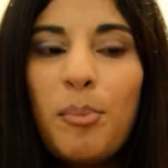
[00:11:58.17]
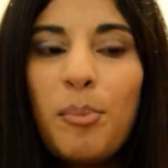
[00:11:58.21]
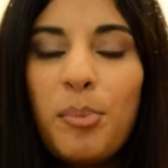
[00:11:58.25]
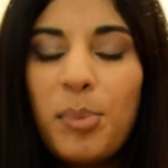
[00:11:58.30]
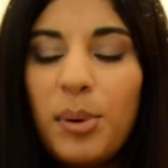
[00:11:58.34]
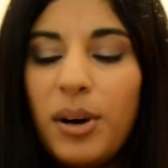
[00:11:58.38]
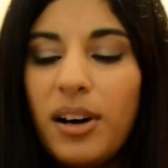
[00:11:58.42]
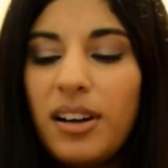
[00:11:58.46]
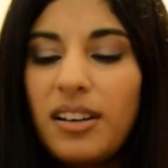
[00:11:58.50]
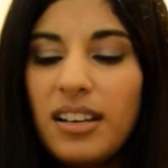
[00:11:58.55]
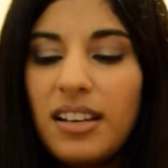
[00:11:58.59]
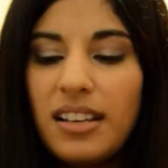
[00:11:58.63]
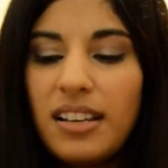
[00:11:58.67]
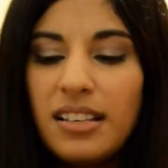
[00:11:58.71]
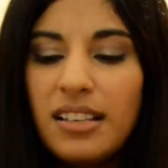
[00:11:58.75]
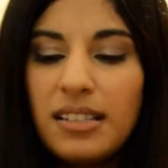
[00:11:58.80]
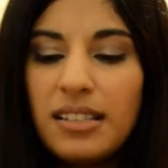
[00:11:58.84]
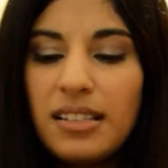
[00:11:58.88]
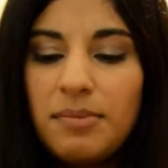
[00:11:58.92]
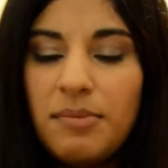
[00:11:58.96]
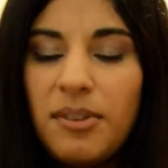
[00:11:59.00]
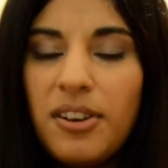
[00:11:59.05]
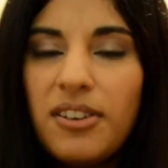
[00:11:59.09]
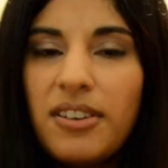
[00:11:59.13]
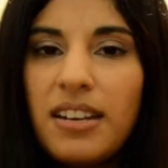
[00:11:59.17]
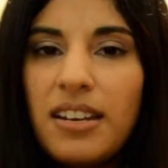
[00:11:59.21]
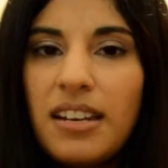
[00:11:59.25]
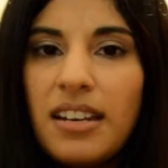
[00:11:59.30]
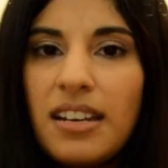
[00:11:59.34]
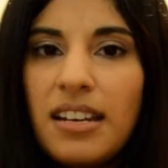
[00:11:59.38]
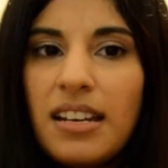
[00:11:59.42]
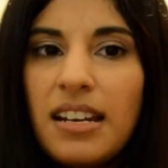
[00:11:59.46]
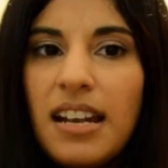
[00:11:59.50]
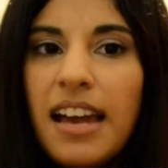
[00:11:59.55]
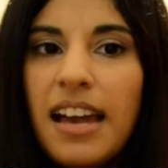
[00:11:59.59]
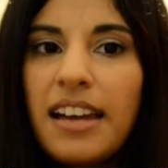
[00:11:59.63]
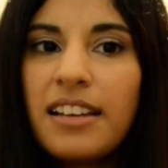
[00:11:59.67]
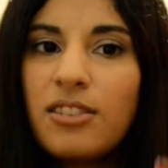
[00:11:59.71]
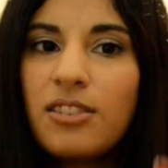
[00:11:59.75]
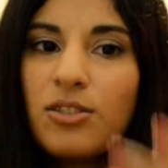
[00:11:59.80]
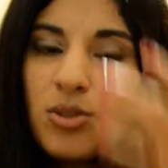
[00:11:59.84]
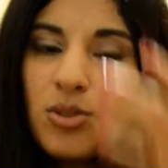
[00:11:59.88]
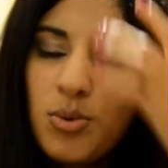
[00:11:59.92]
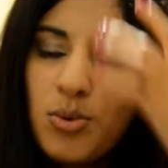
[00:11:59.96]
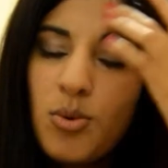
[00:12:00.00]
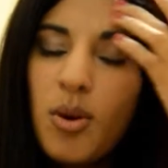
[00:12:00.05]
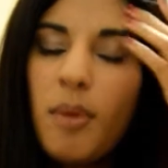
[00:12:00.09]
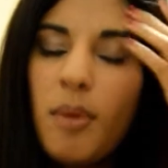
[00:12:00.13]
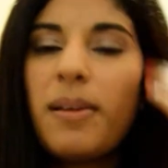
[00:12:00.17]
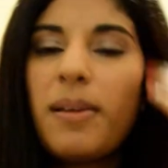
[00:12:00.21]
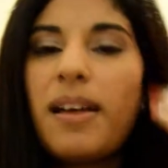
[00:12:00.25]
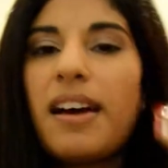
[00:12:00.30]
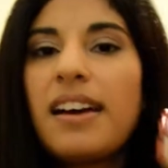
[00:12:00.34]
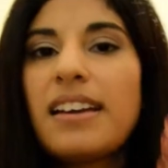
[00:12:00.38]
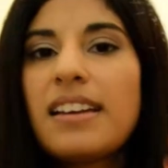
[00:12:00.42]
but it's very nice to apply